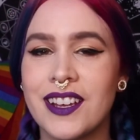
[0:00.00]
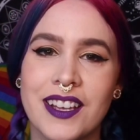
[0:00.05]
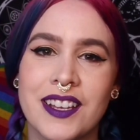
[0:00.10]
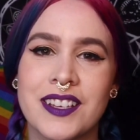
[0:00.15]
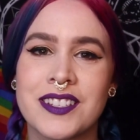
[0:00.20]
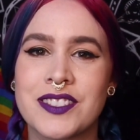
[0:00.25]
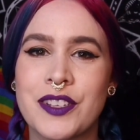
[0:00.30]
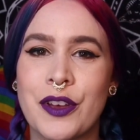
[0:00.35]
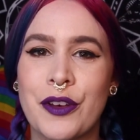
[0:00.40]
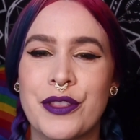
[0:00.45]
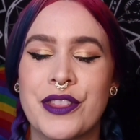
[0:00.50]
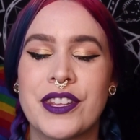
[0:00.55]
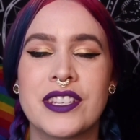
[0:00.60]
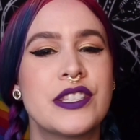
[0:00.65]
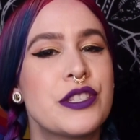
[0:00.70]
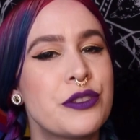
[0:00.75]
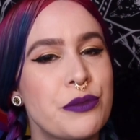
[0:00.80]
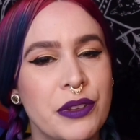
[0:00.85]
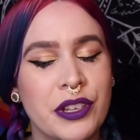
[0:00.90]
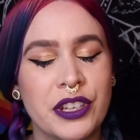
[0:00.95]
So this
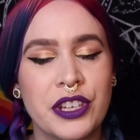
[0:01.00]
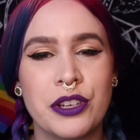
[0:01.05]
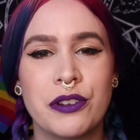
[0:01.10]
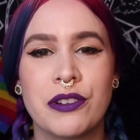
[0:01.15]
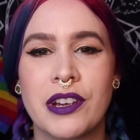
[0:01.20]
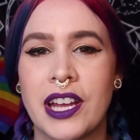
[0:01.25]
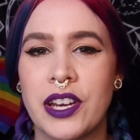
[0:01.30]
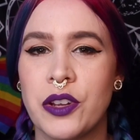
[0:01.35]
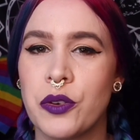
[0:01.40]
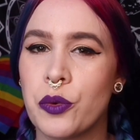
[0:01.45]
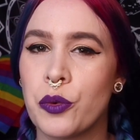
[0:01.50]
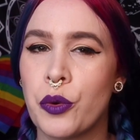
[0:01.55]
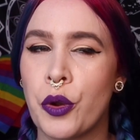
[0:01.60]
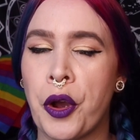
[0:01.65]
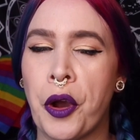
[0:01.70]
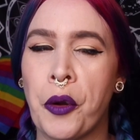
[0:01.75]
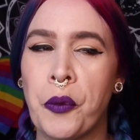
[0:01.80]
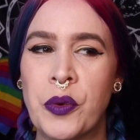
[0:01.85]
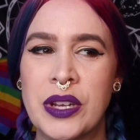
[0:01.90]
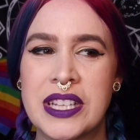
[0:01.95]
is really cute, kind
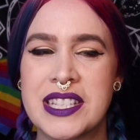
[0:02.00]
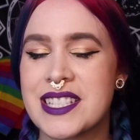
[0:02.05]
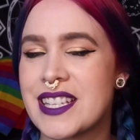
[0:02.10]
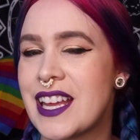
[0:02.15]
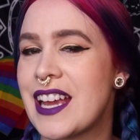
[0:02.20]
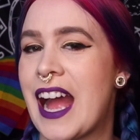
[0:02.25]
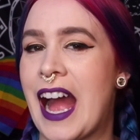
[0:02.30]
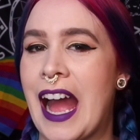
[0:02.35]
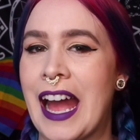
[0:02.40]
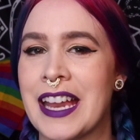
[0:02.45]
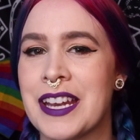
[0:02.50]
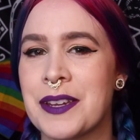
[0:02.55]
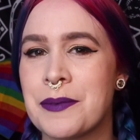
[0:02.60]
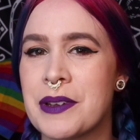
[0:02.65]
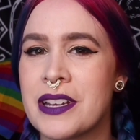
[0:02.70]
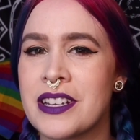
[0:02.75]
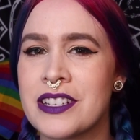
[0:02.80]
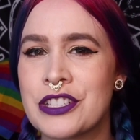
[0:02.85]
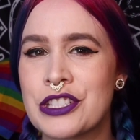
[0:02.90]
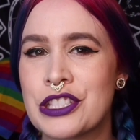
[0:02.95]
of Wednesday
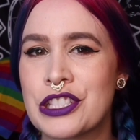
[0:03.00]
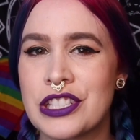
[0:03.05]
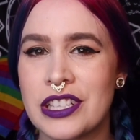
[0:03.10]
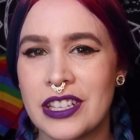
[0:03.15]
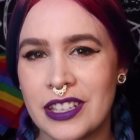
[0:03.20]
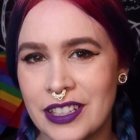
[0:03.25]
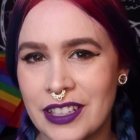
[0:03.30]
Addams-ish.